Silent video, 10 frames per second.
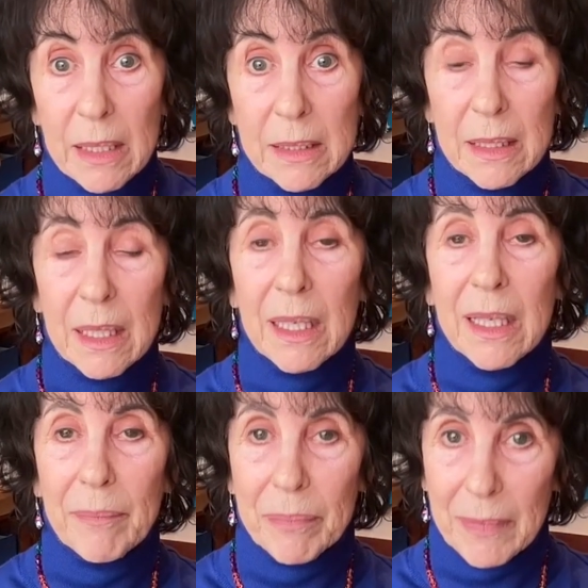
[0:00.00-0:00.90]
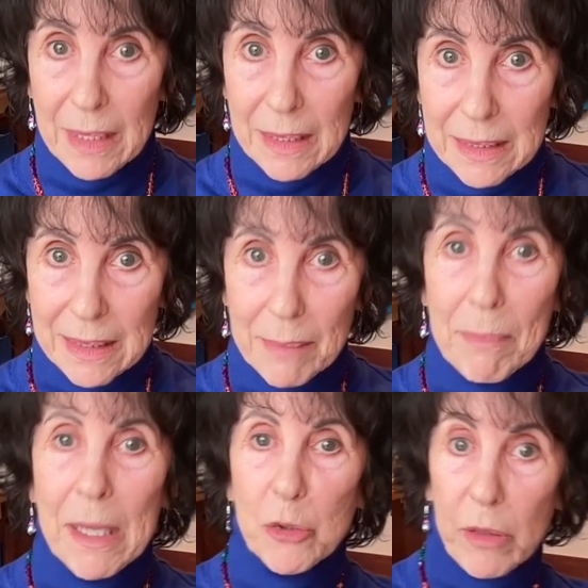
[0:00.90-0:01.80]
As
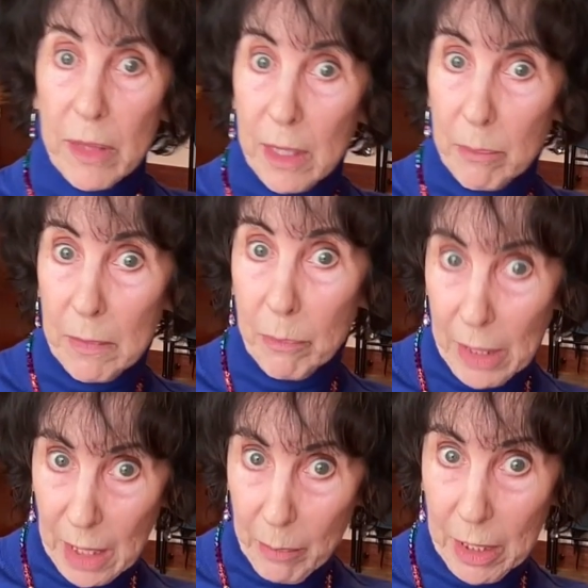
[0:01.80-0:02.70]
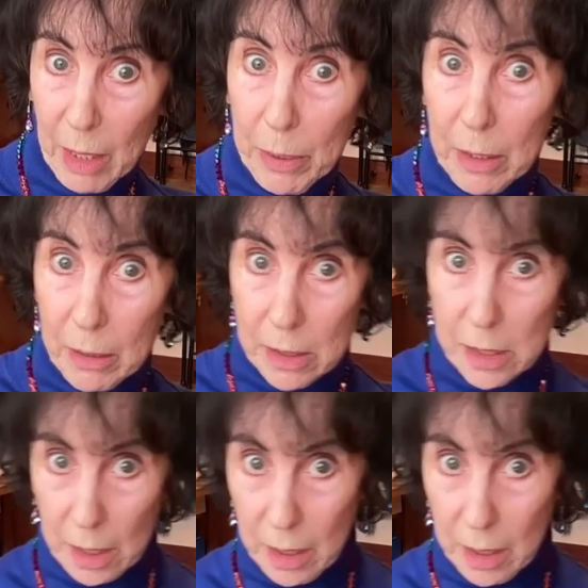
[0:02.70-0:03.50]
major theme coming up here,